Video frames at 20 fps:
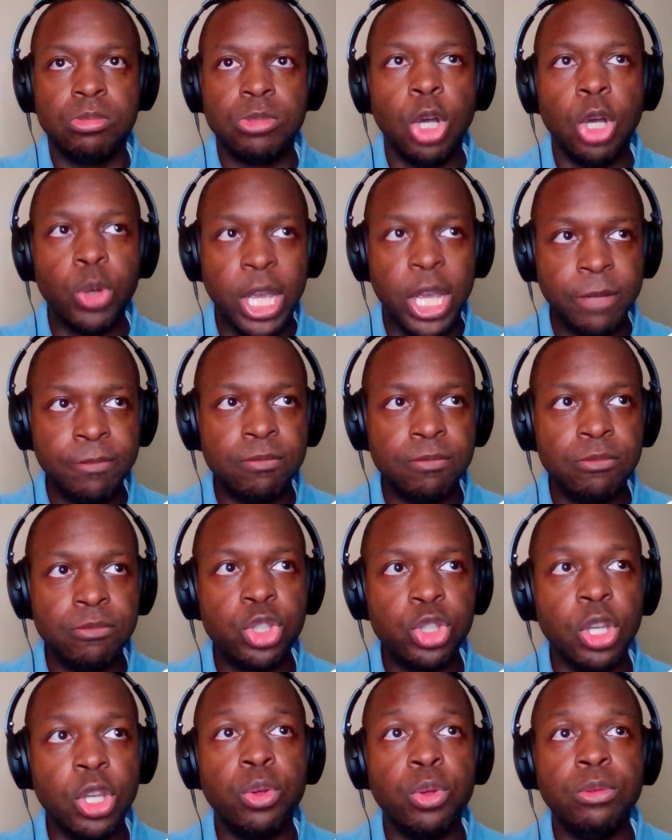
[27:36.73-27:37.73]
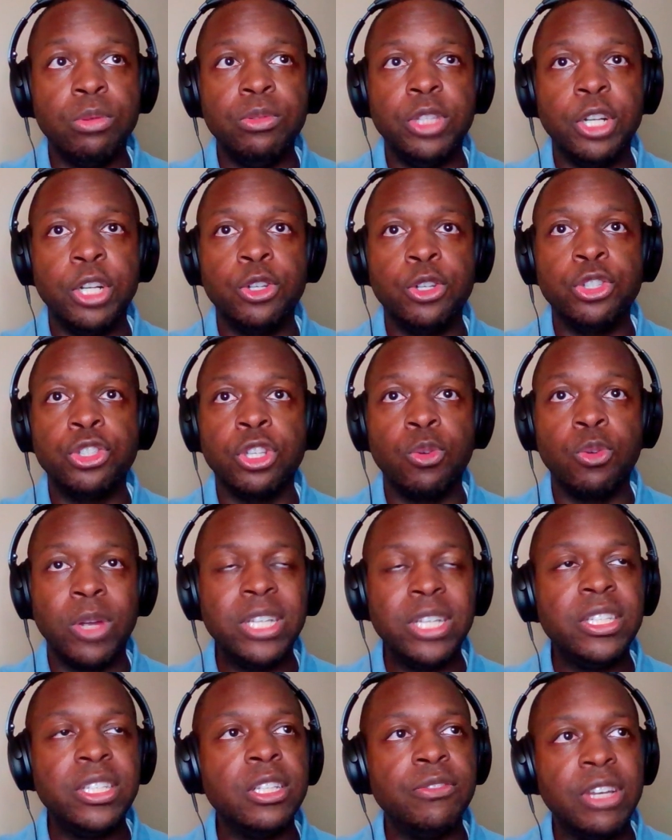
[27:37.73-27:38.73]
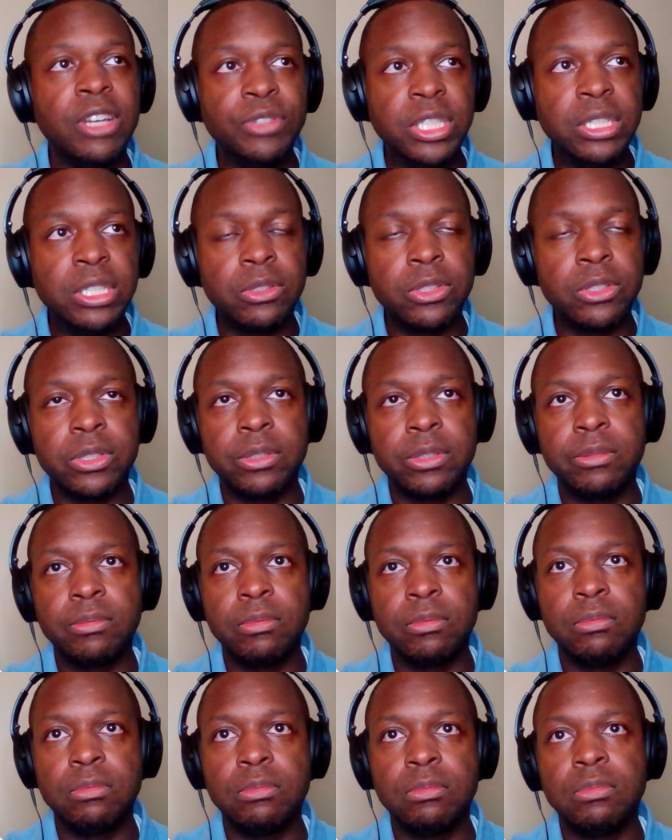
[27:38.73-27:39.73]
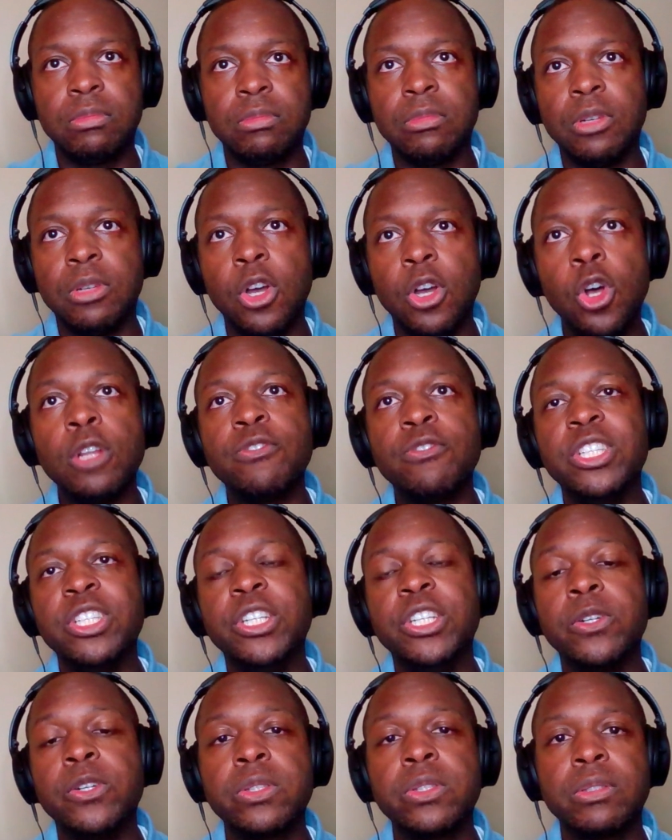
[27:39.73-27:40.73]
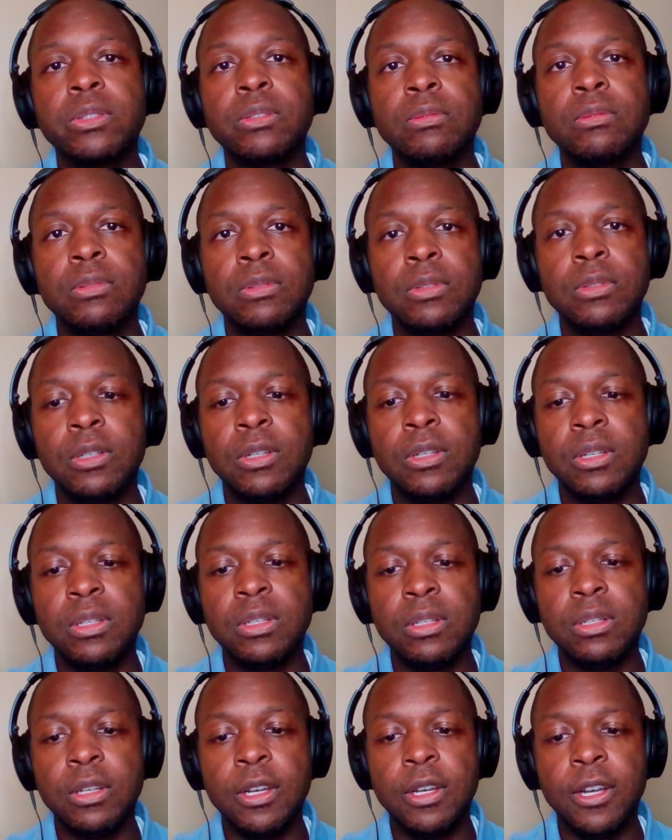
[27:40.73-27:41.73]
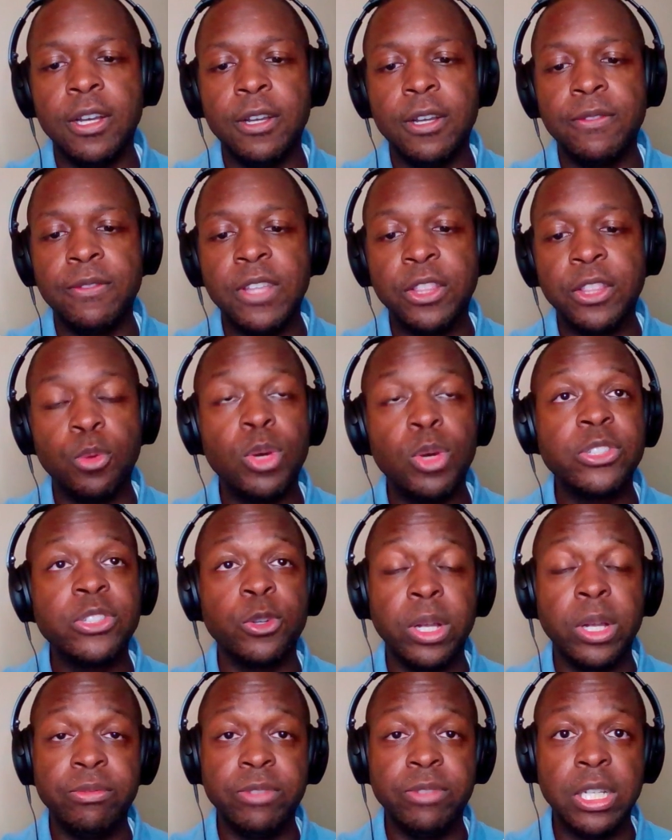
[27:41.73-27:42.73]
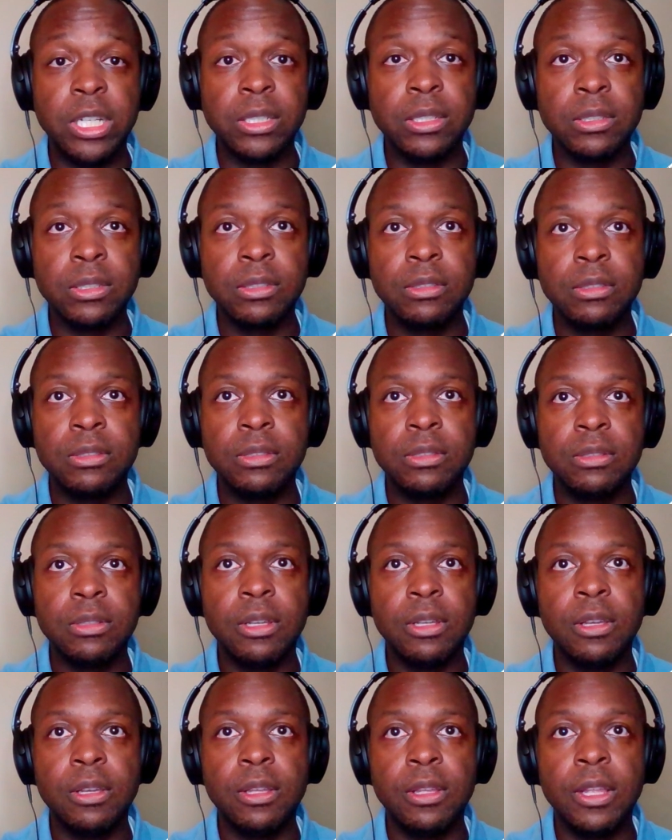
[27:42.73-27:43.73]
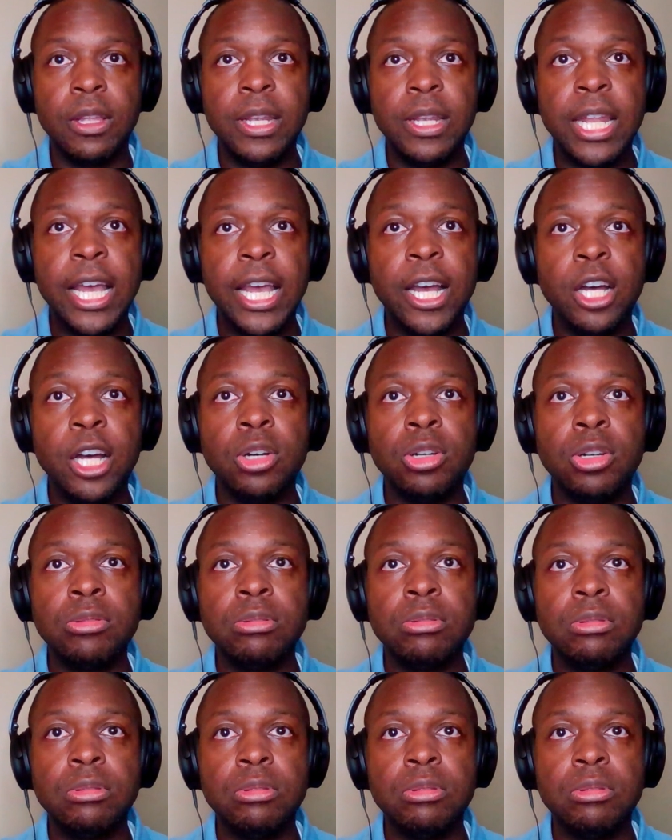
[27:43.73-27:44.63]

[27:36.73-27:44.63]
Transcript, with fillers: Okay, so there is a great deal of evidence all over the earth uh, that there was a great flood. Now,